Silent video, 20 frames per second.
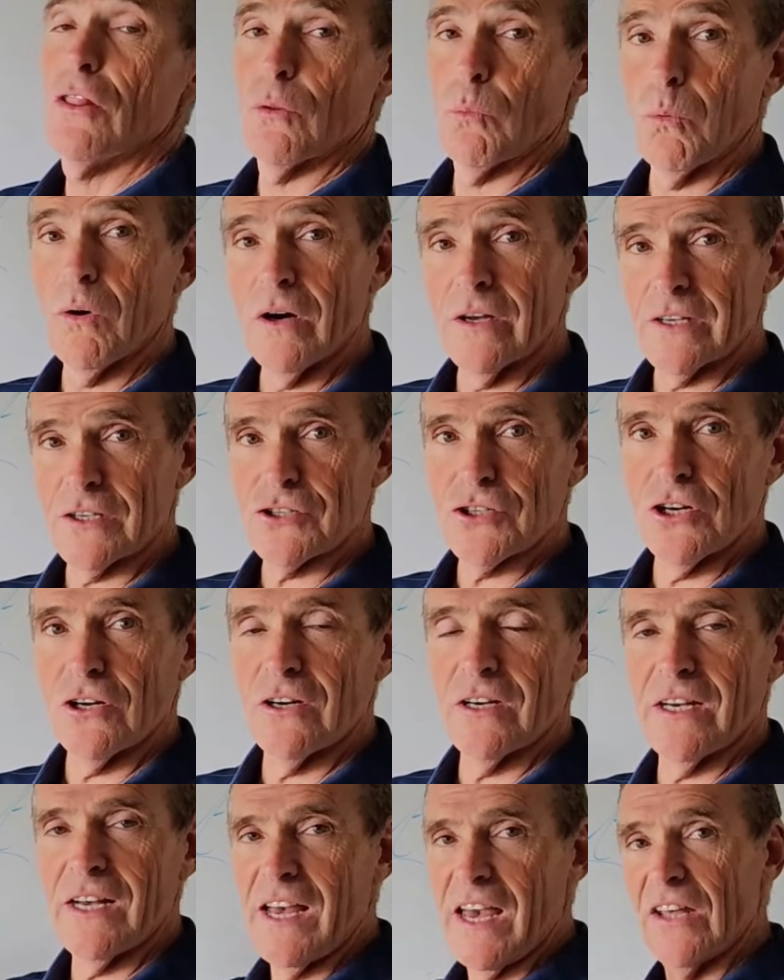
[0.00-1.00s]
The wider
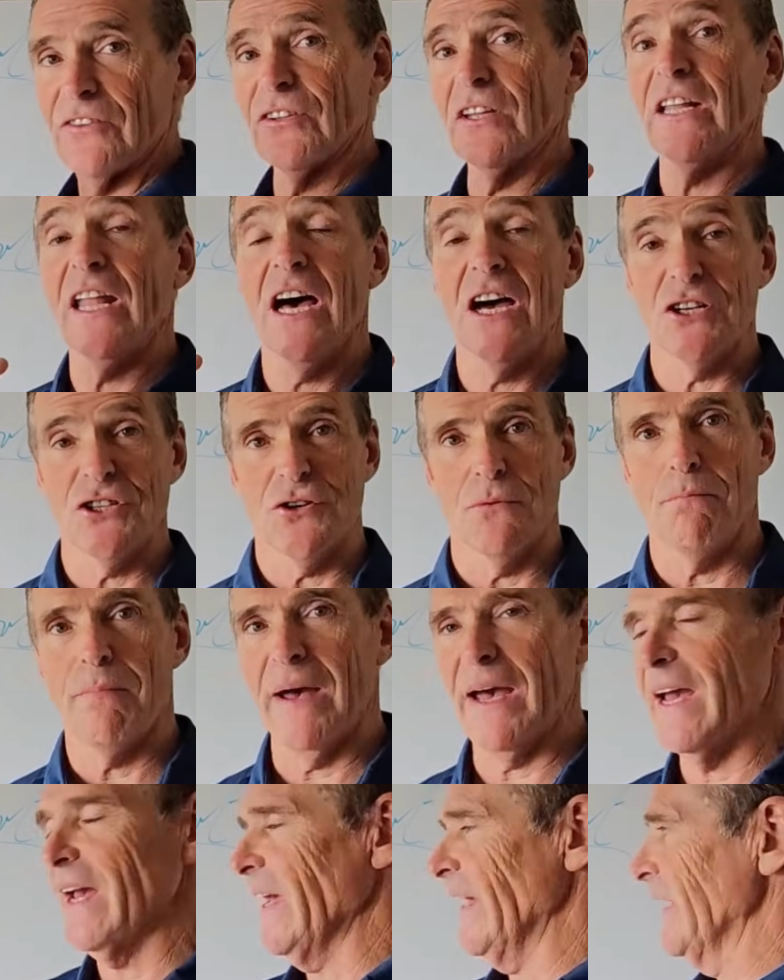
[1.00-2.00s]
tyre has a larger
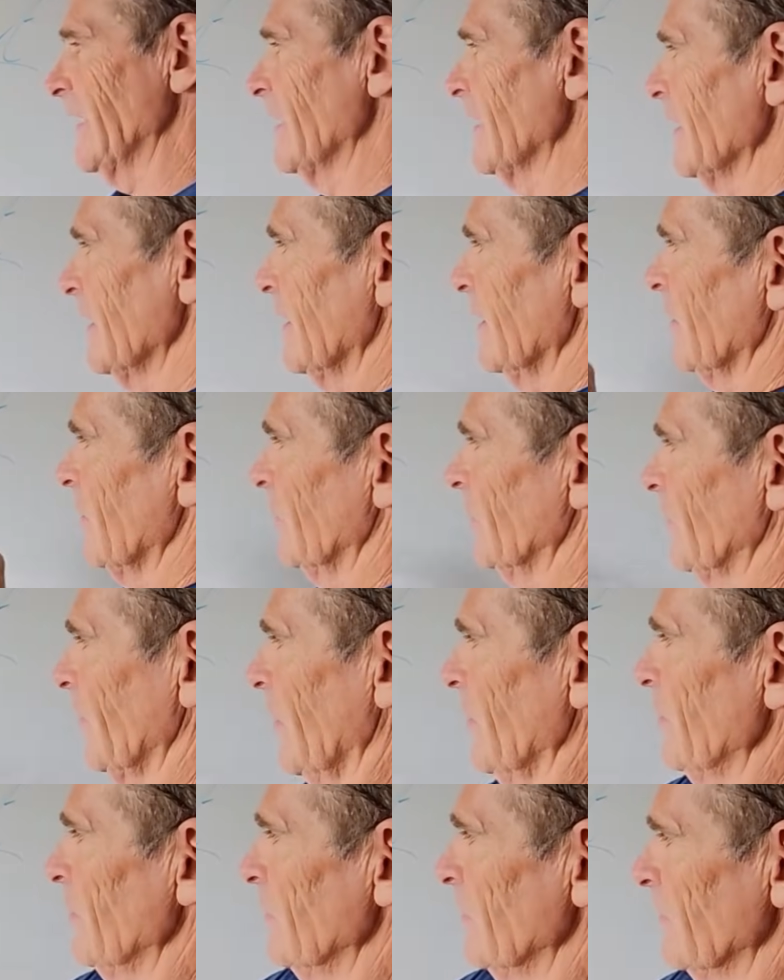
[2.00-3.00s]
bag,
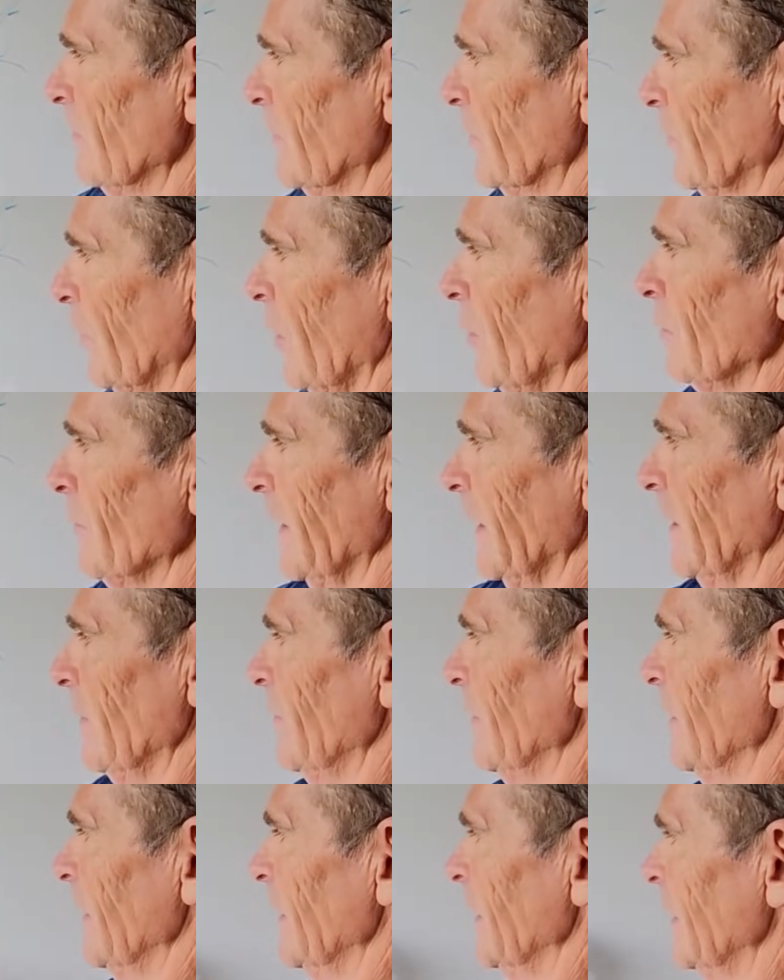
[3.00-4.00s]
so this whole
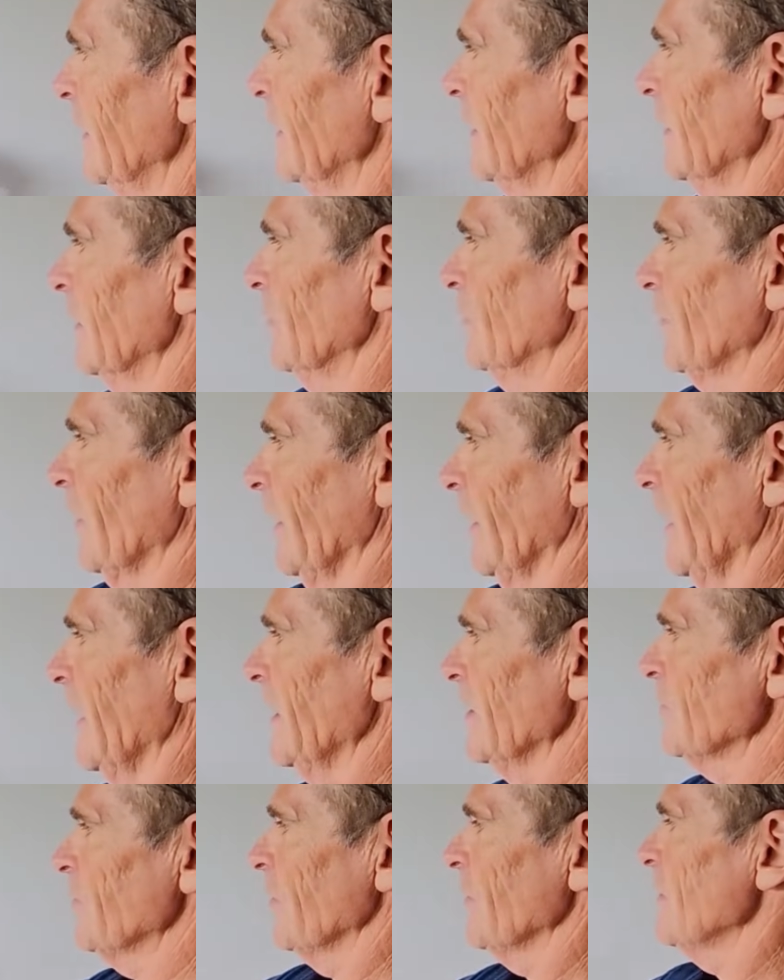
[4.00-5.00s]
area here is
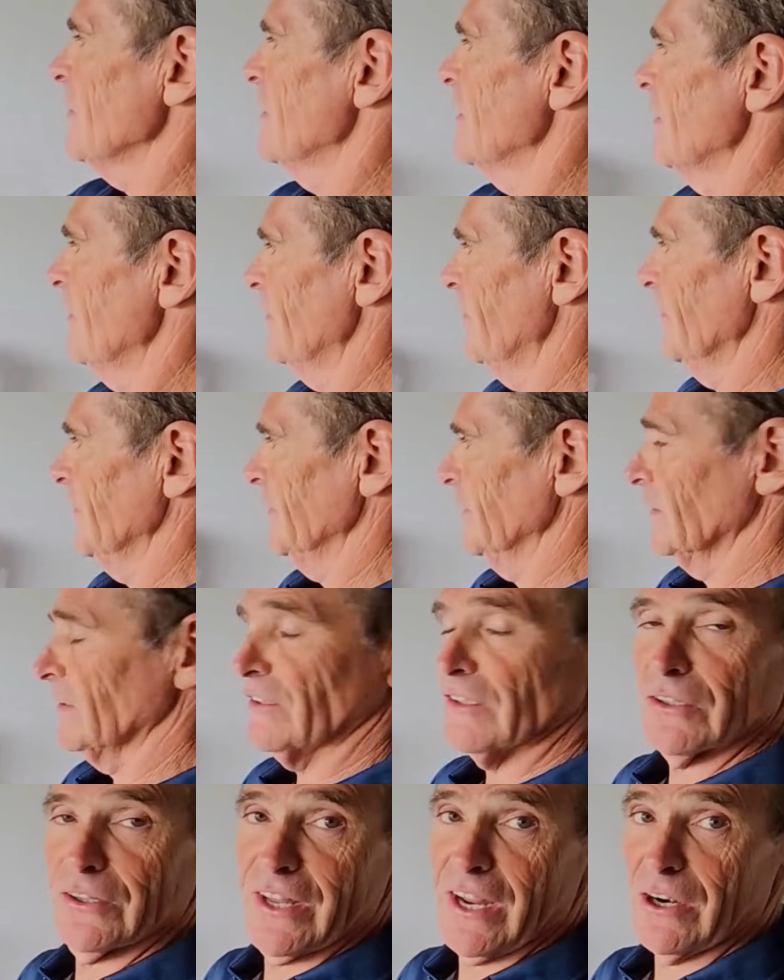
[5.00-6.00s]
larger than
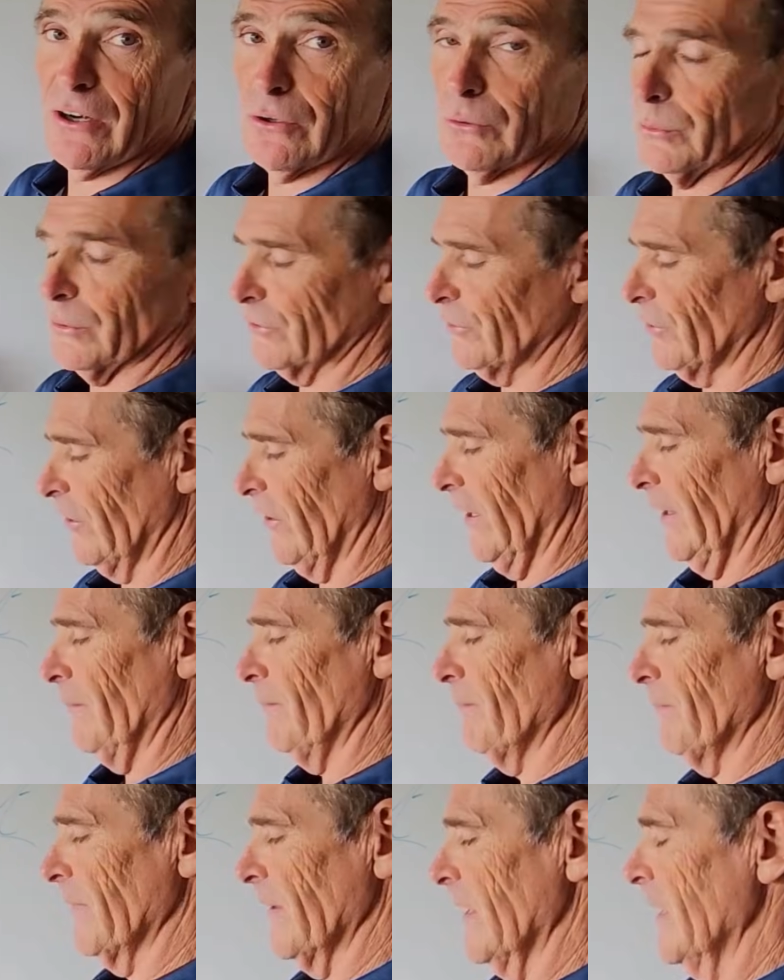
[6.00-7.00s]
in the narrower tyre.